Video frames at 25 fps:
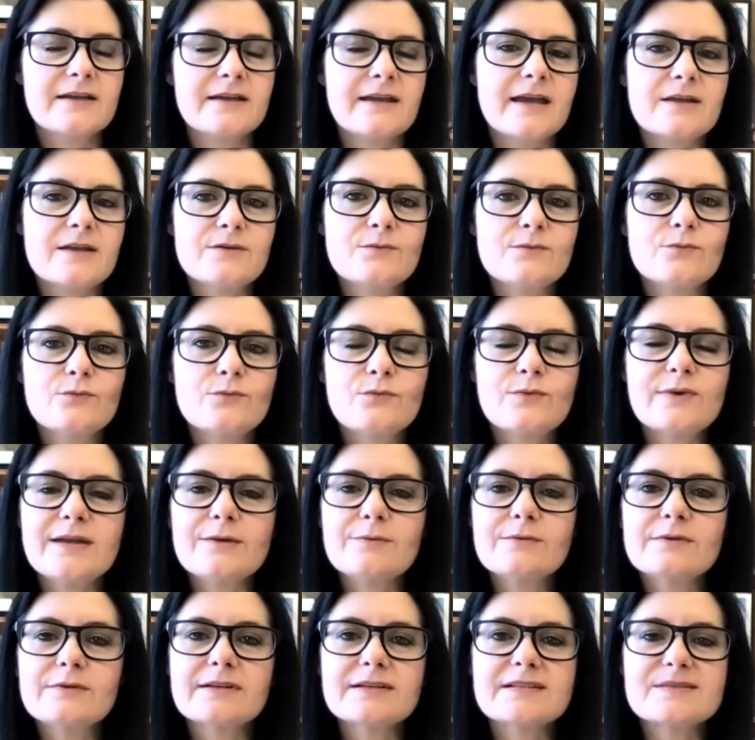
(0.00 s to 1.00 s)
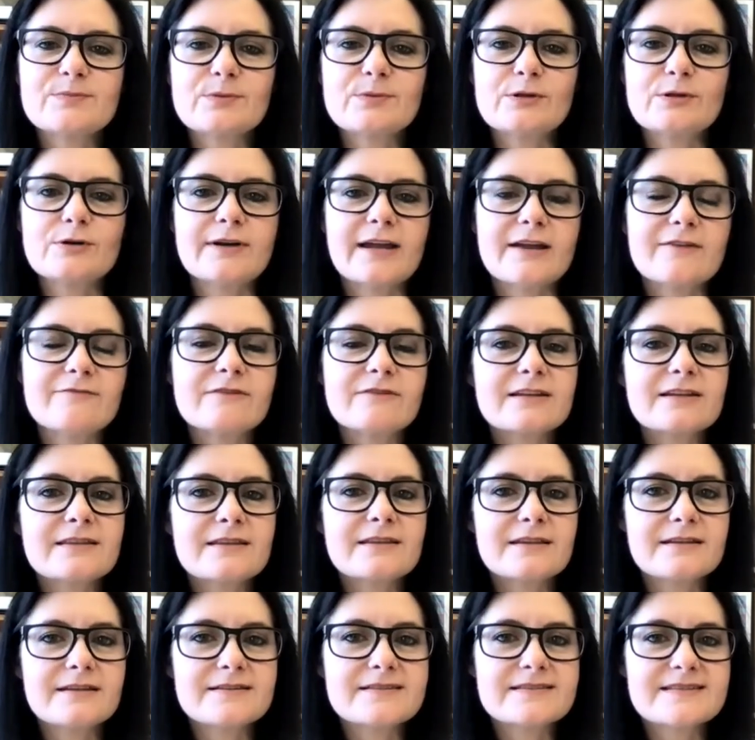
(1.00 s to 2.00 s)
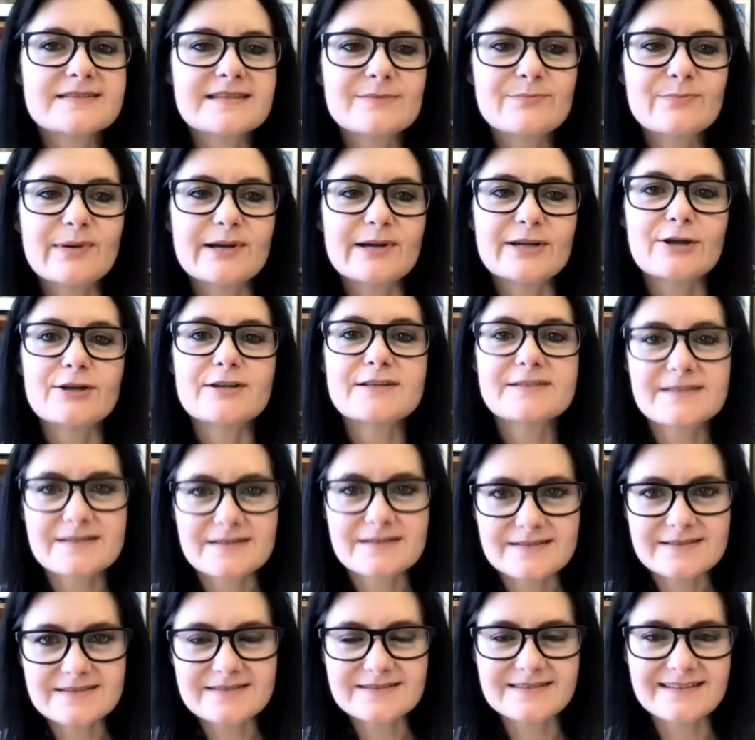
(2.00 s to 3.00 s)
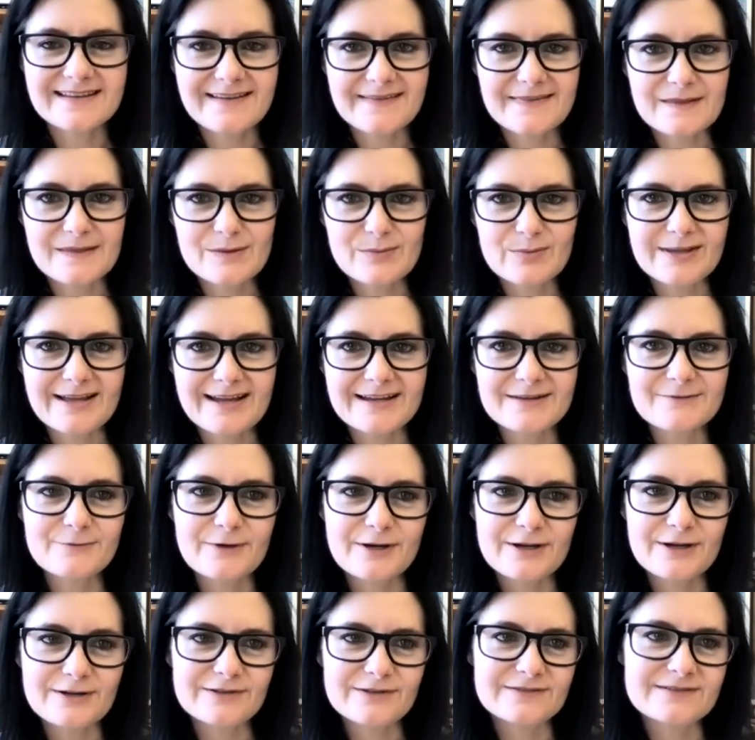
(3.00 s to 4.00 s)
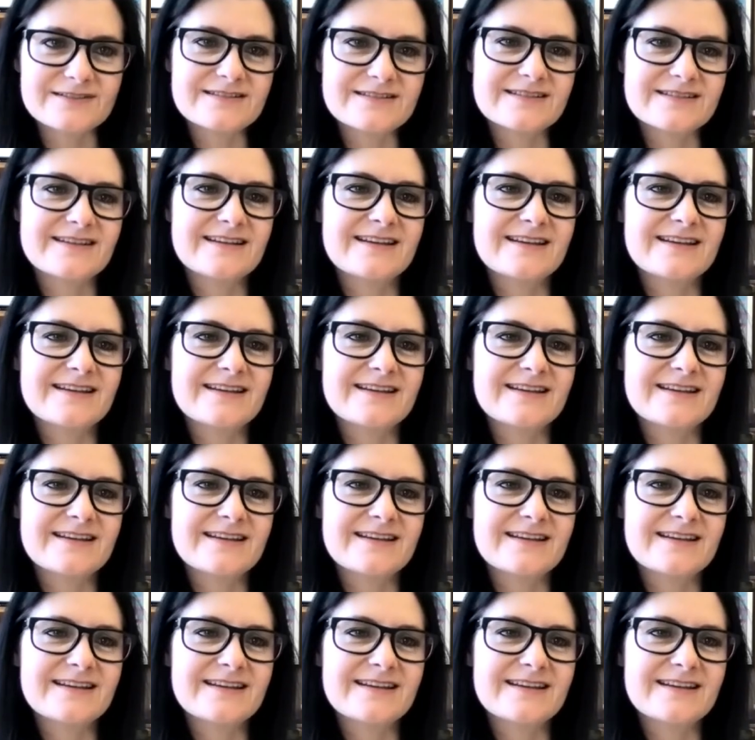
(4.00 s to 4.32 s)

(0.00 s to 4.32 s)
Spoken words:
And we will explore everything symbiosis in the plant world.